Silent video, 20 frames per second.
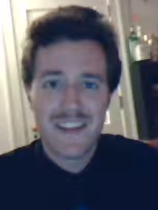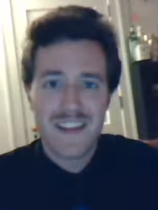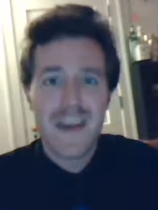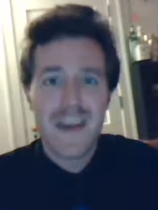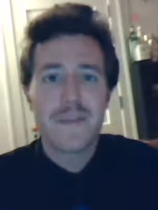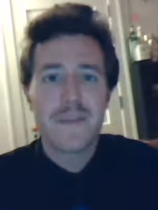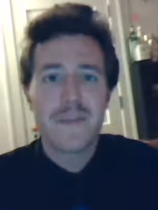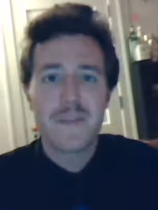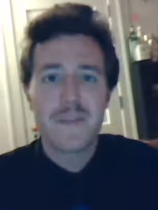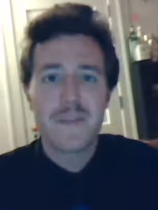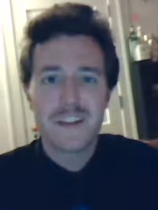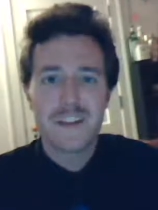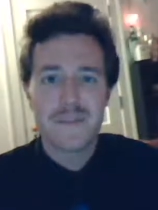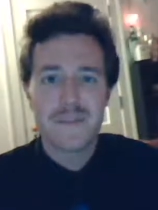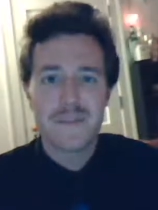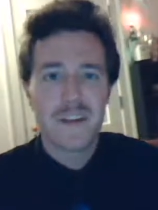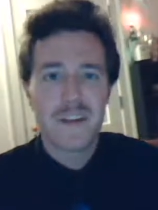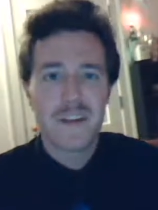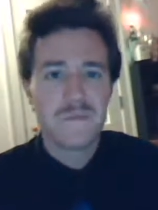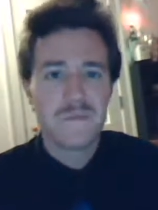How we
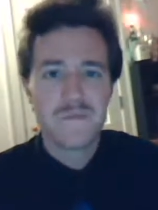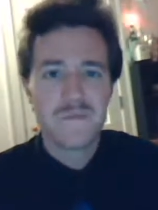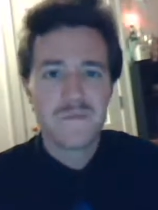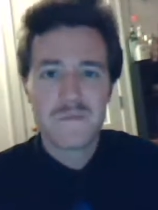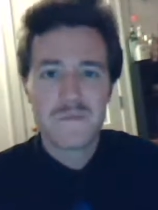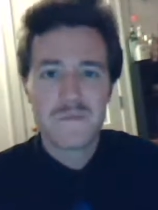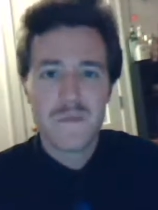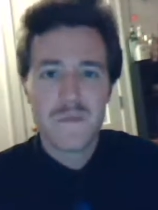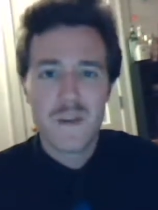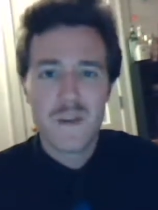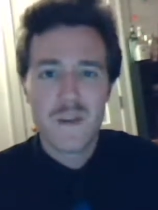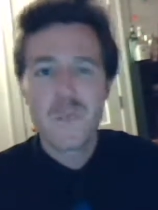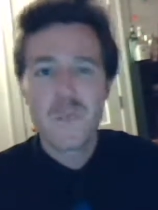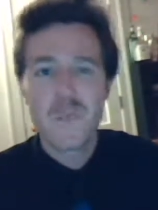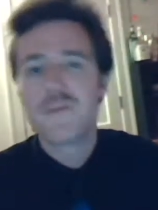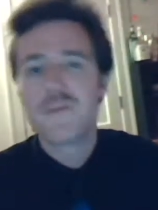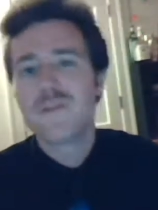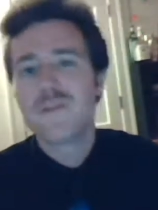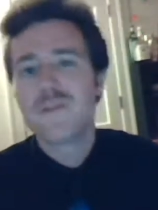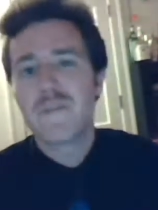doing?
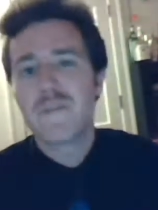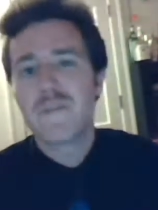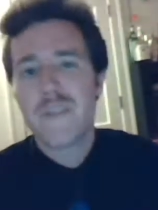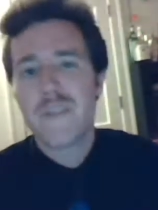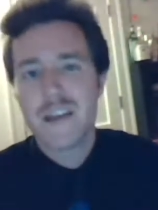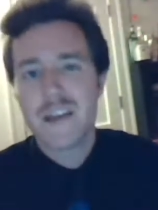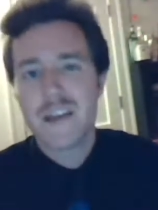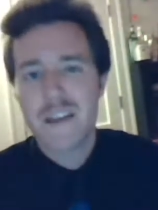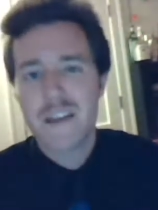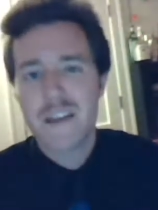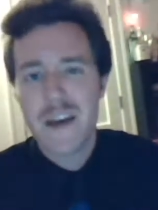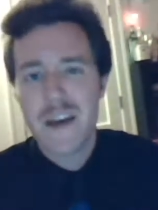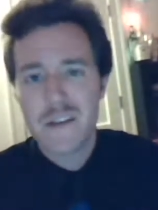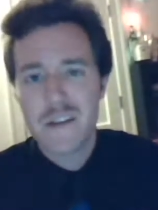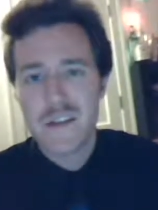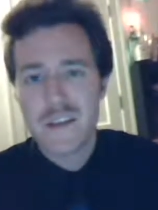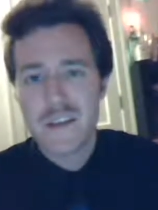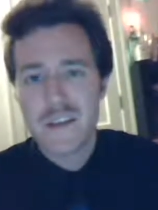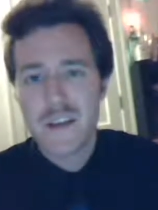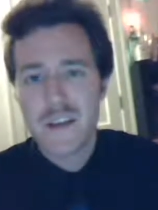Hope we're doing
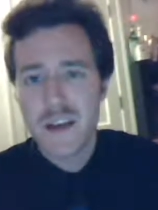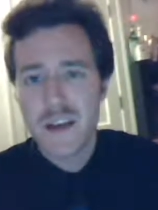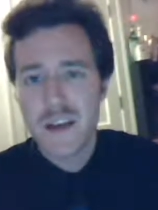fantastic,